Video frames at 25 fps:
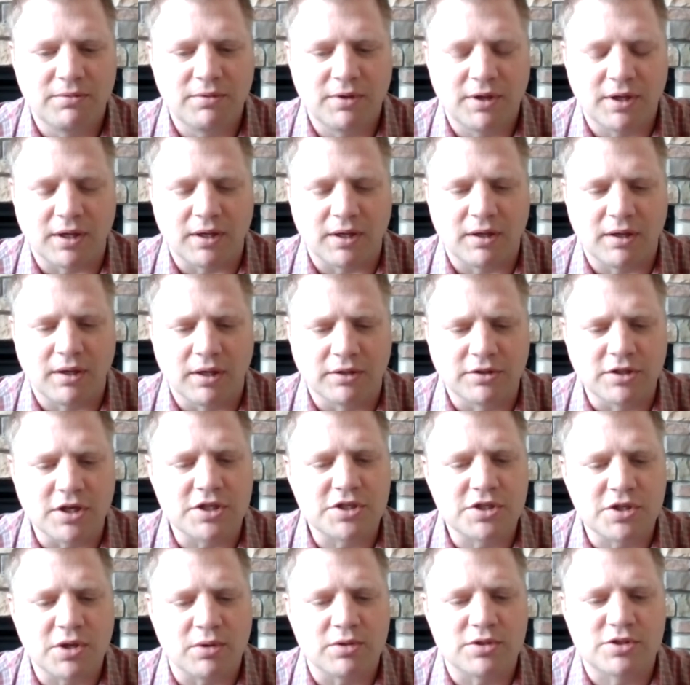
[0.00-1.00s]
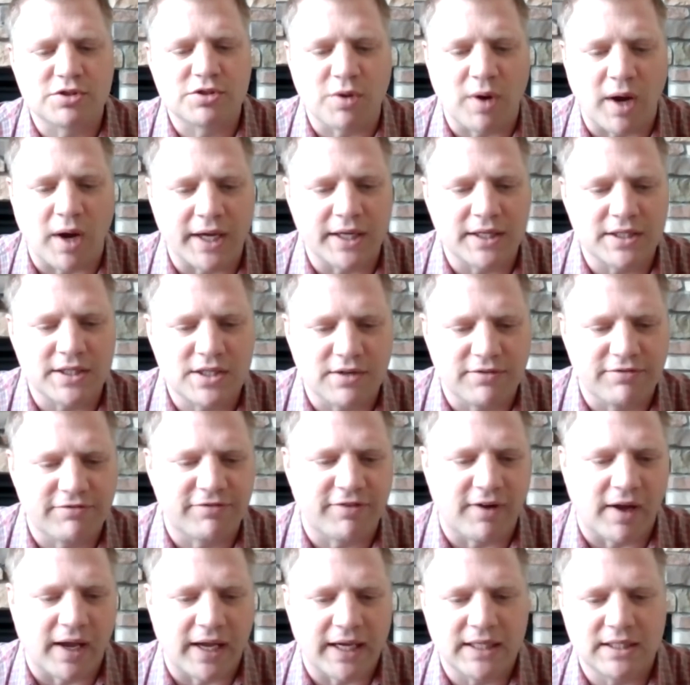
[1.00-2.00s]
it just shows trying to
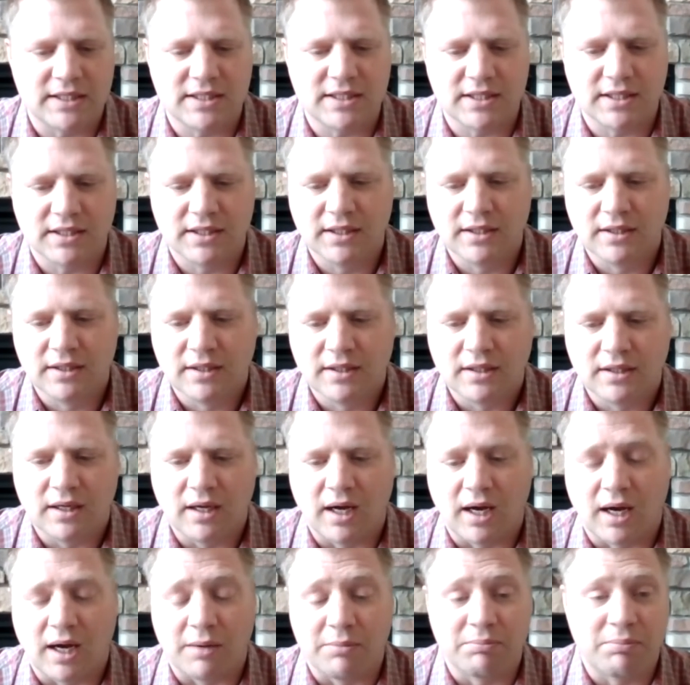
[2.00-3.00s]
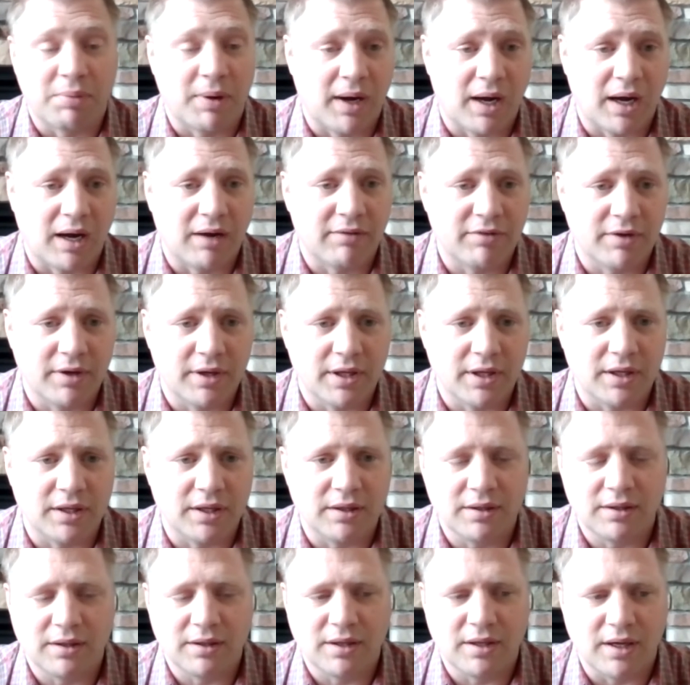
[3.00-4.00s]
fight
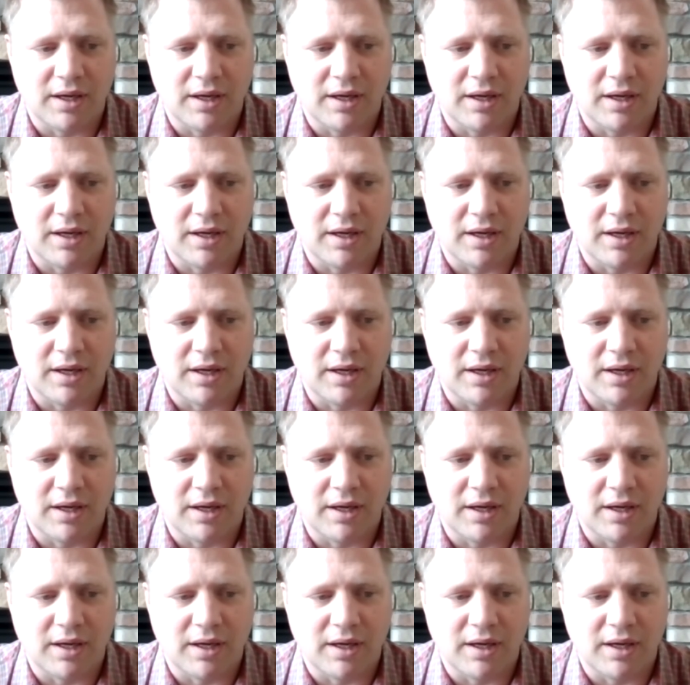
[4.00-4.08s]
poverty